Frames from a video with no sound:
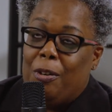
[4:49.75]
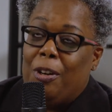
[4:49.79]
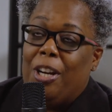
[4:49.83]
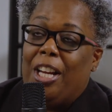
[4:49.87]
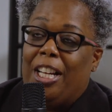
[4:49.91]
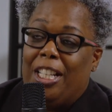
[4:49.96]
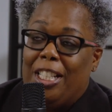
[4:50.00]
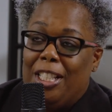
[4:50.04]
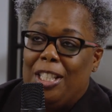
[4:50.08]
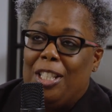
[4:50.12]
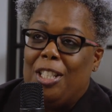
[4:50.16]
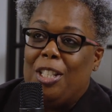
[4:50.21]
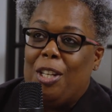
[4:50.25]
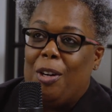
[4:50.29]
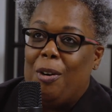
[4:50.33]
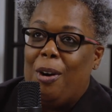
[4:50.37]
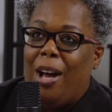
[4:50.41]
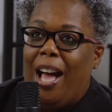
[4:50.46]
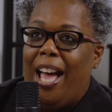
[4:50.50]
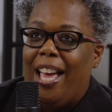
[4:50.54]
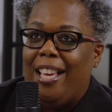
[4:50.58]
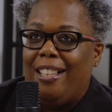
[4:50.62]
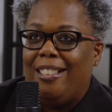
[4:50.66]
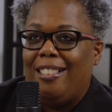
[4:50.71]
Yeah. So
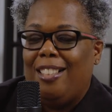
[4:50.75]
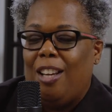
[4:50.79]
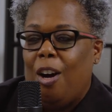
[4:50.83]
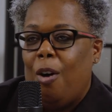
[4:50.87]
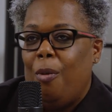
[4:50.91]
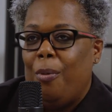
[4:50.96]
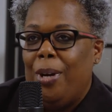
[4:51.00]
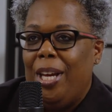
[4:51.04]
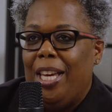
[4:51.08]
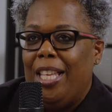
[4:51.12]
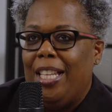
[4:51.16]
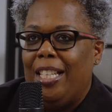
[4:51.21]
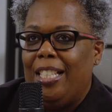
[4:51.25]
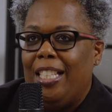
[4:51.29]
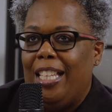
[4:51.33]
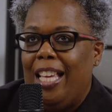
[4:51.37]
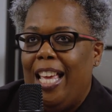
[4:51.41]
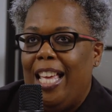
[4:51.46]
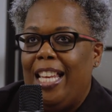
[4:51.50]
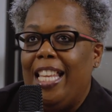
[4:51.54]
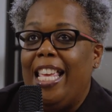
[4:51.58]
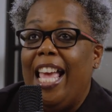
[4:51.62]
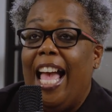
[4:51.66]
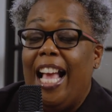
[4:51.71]
I go in,
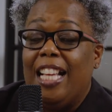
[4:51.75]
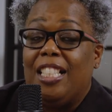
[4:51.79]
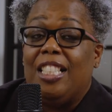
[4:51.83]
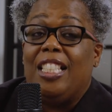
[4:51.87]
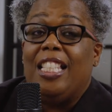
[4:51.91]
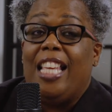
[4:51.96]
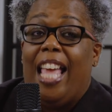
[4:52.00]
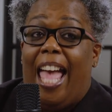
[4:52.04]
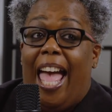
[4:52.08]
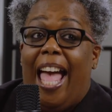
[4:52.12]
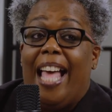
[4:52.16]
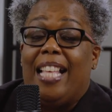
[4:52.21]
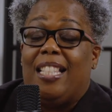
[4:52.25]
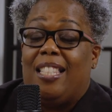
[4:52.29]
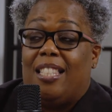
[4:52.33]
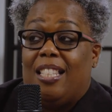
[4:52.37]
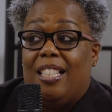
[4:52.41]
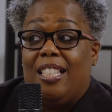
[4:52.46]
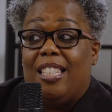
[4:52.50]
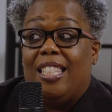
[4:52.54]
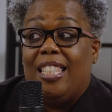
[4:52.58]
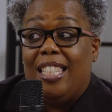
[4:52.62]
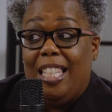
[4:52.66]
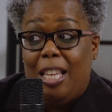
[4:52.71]
and he actually asked
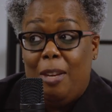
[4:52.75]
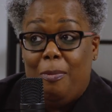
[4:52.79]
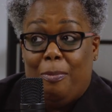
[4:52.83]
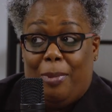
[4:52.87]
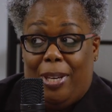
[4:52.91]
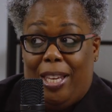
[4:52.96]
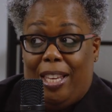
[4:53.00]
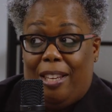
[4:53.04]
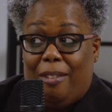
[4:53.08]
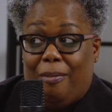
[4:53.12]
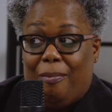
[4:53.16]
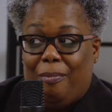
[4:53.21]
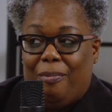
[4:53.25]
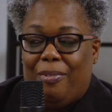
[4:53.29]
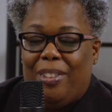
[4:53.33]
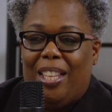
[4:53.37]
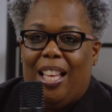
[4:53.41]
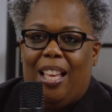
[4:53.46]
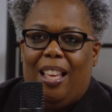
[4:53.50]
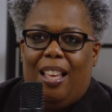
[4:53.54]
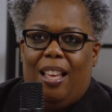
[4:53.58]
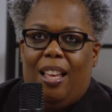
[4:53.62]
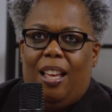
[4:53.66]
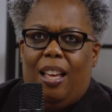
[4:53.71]
to see me.
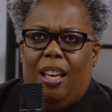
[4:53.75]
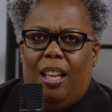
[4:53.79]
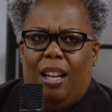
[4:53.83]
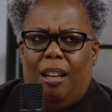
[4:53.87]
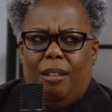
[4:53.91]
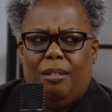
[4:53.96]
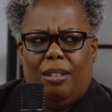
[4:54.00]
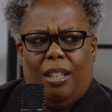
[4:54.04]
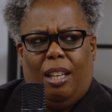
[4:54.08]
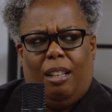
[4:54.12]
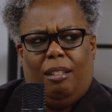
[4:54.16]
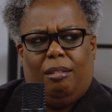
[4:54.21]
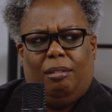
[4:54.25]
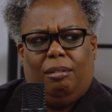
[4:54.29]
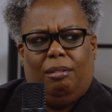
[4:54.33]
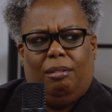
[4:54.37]
And I was like,